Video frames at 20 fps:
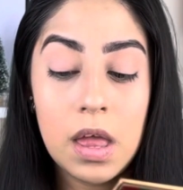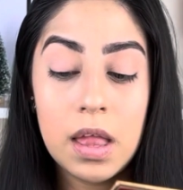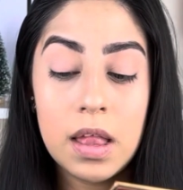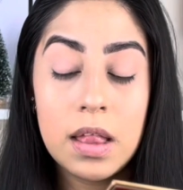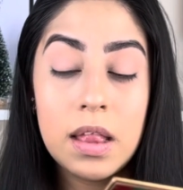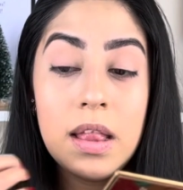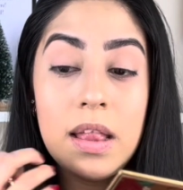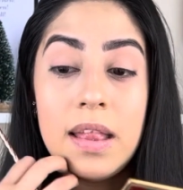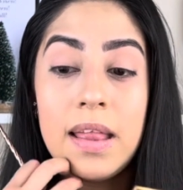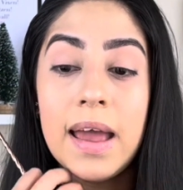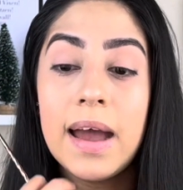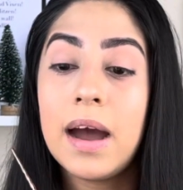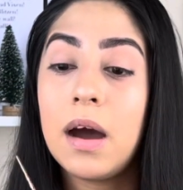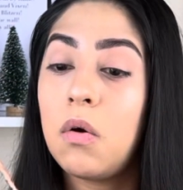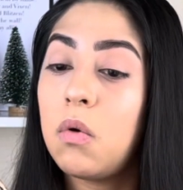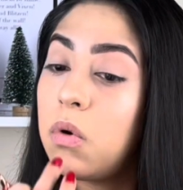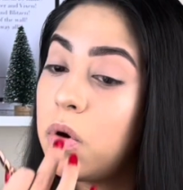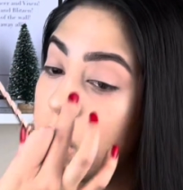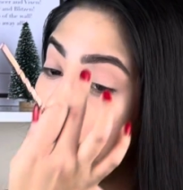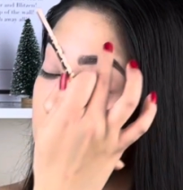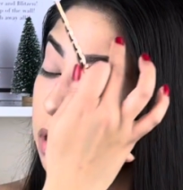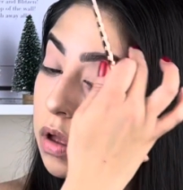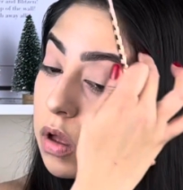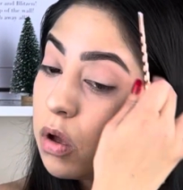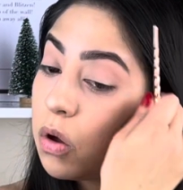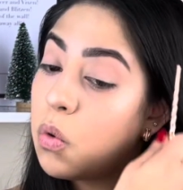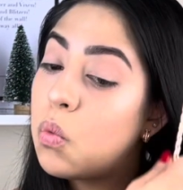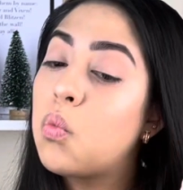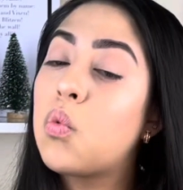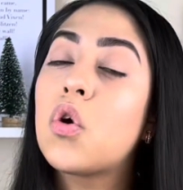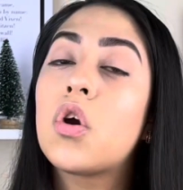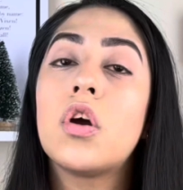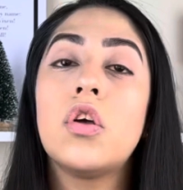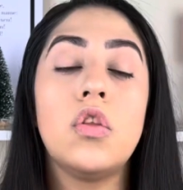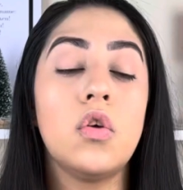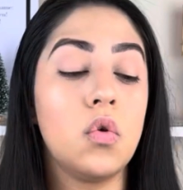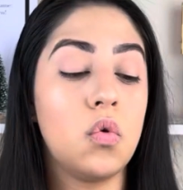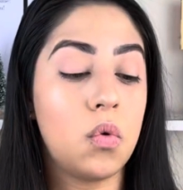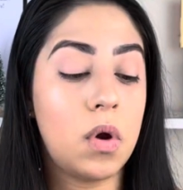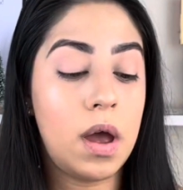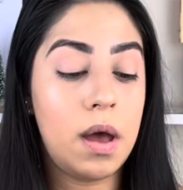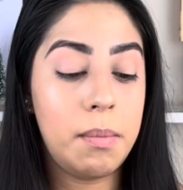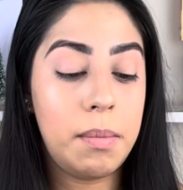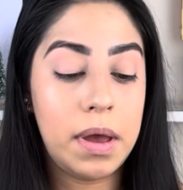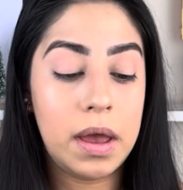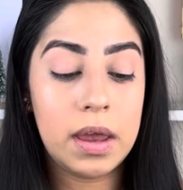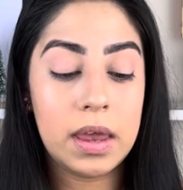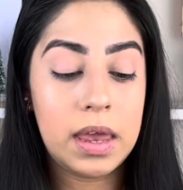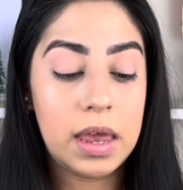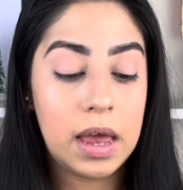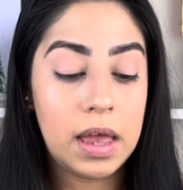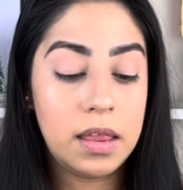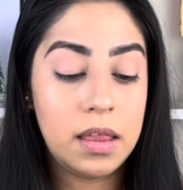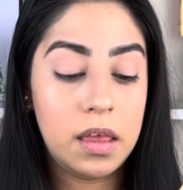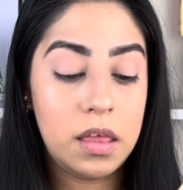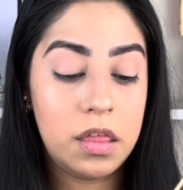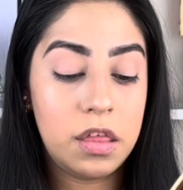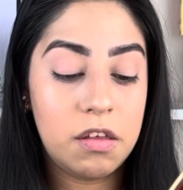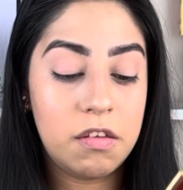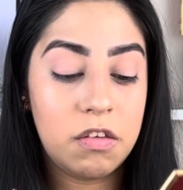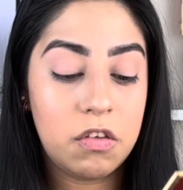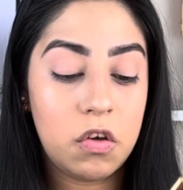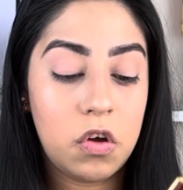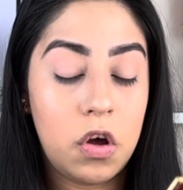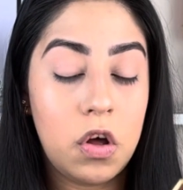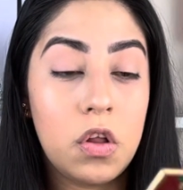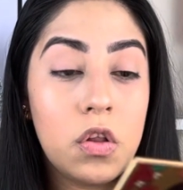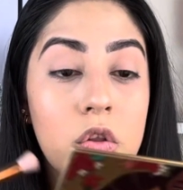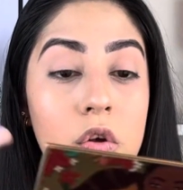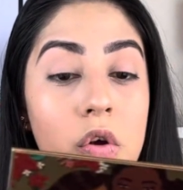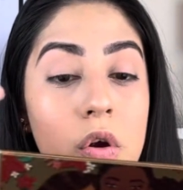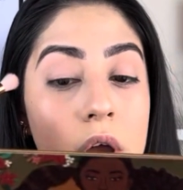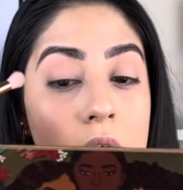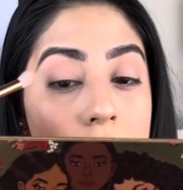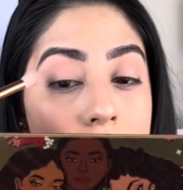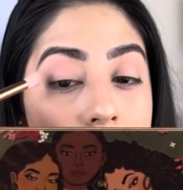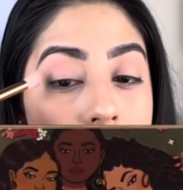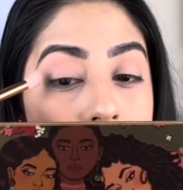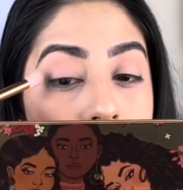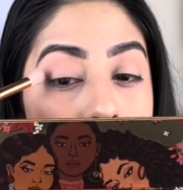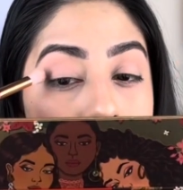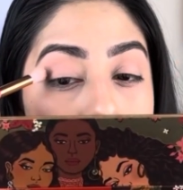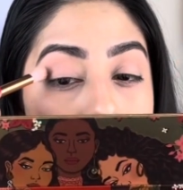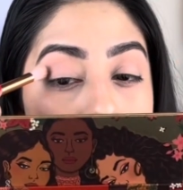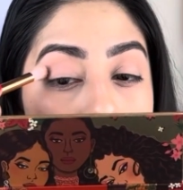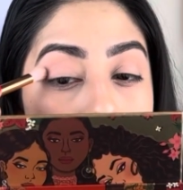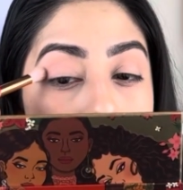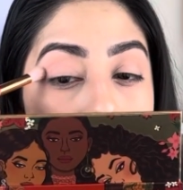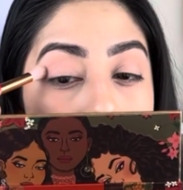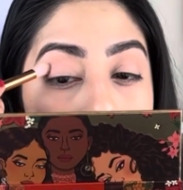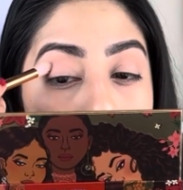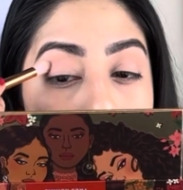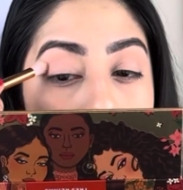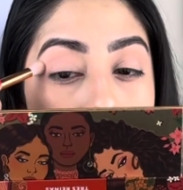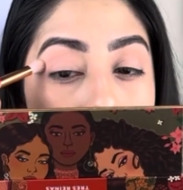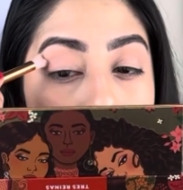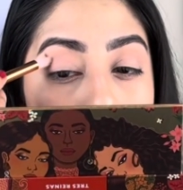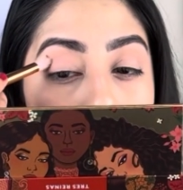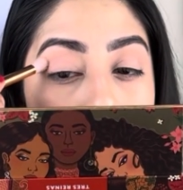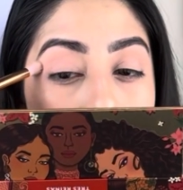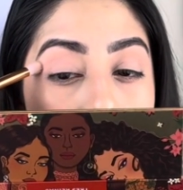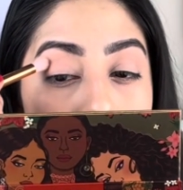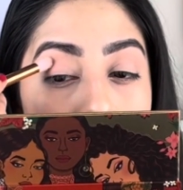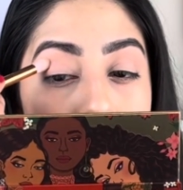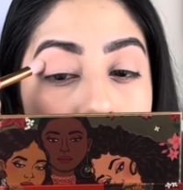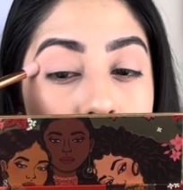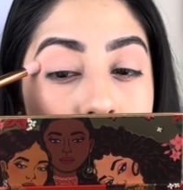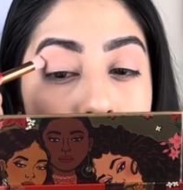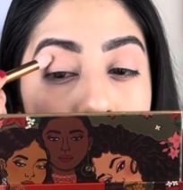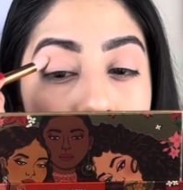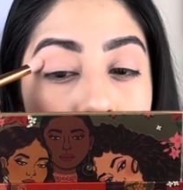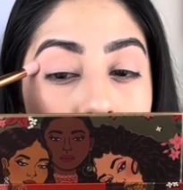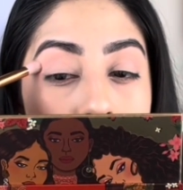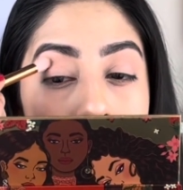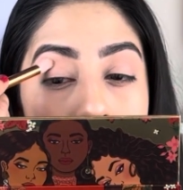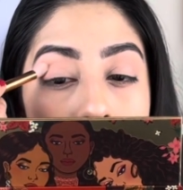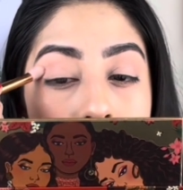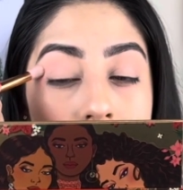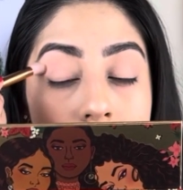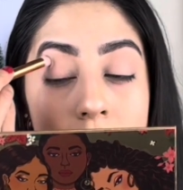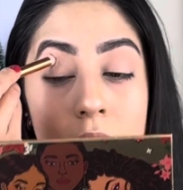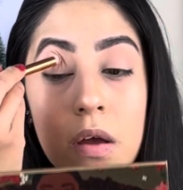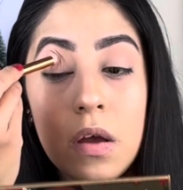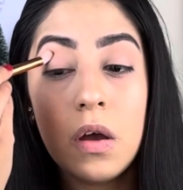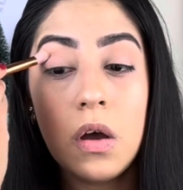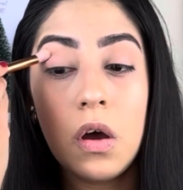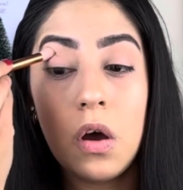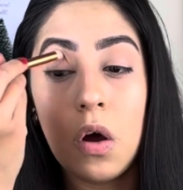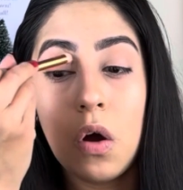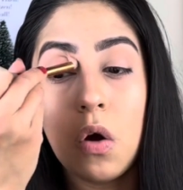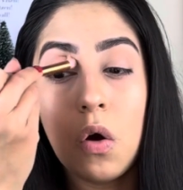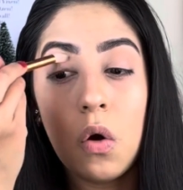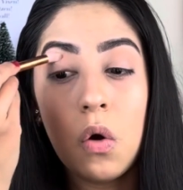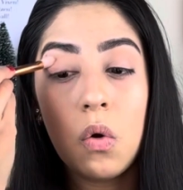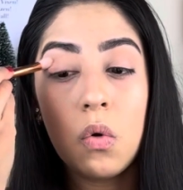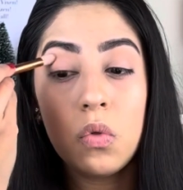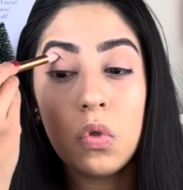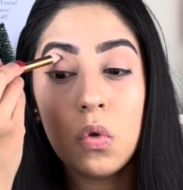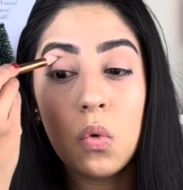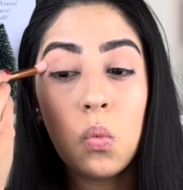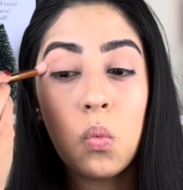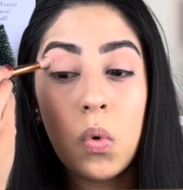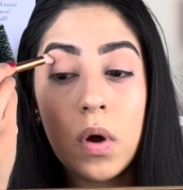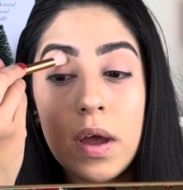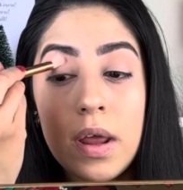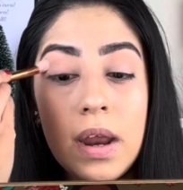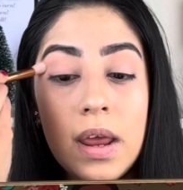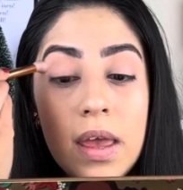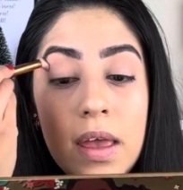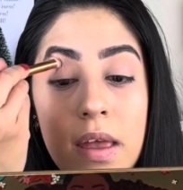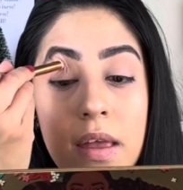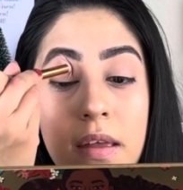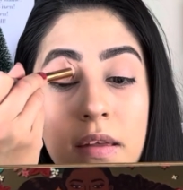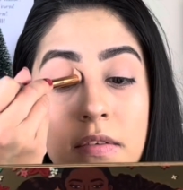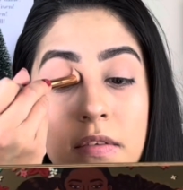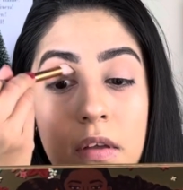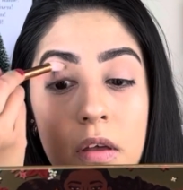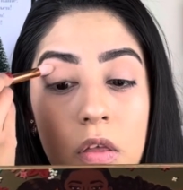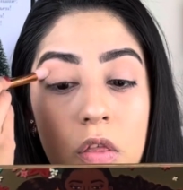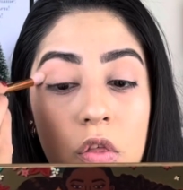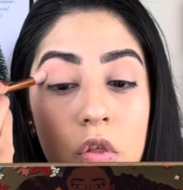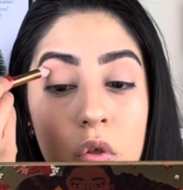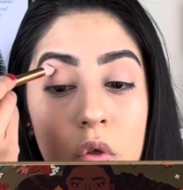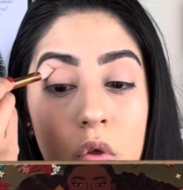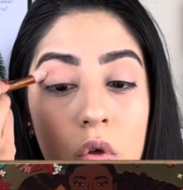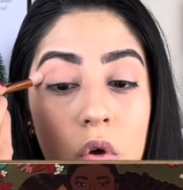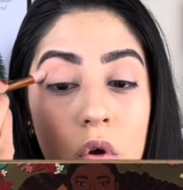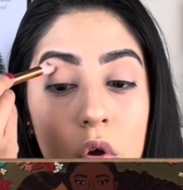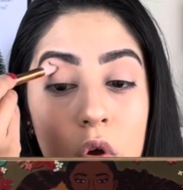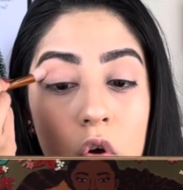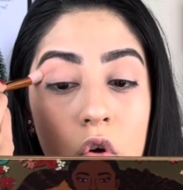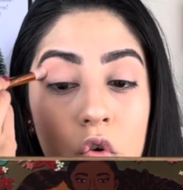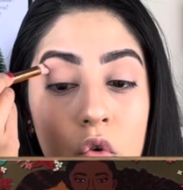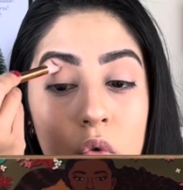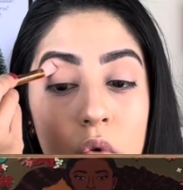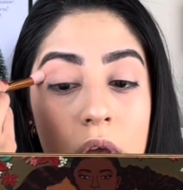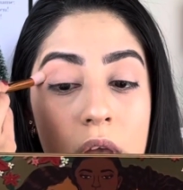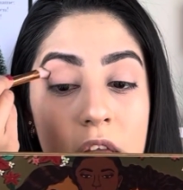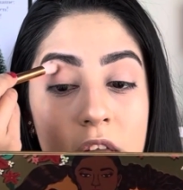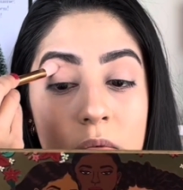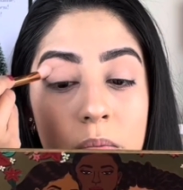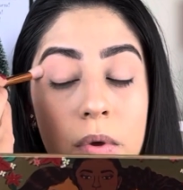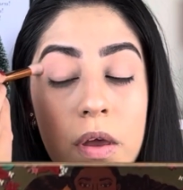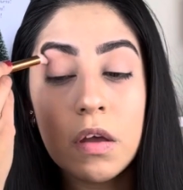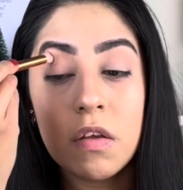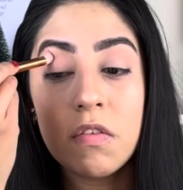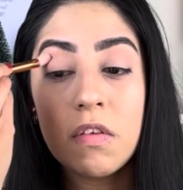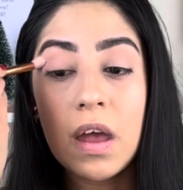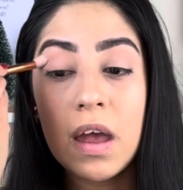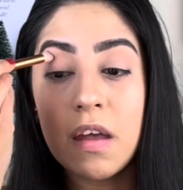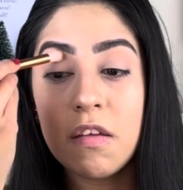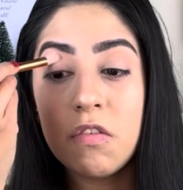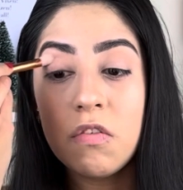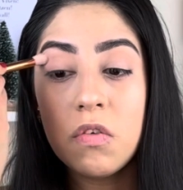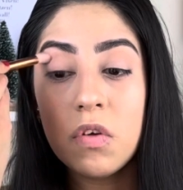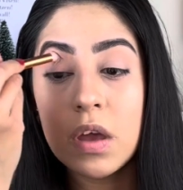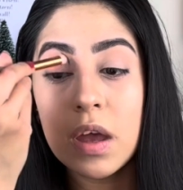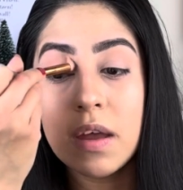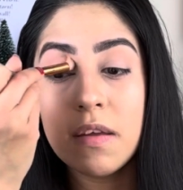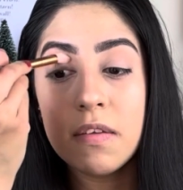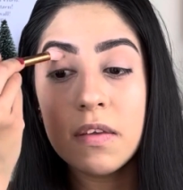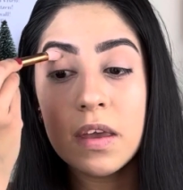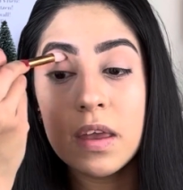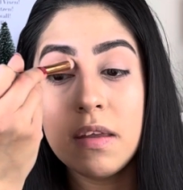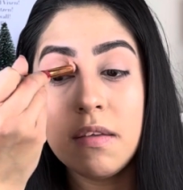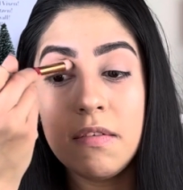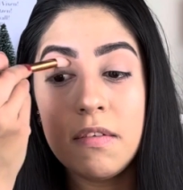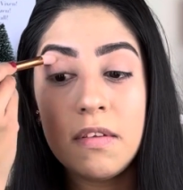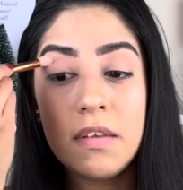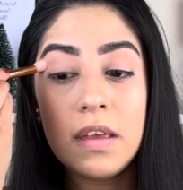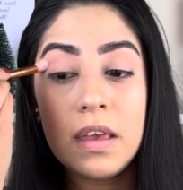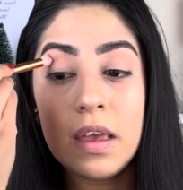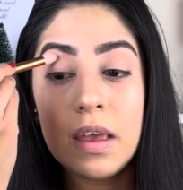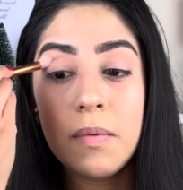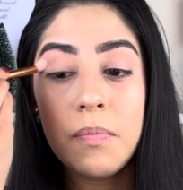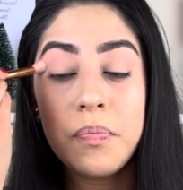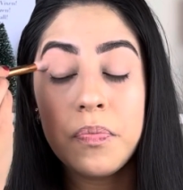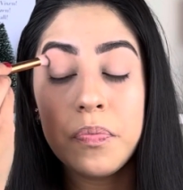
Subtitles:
Now we're gonna grab again this color and kind of concentrate on what is the crease, because as you guys can see,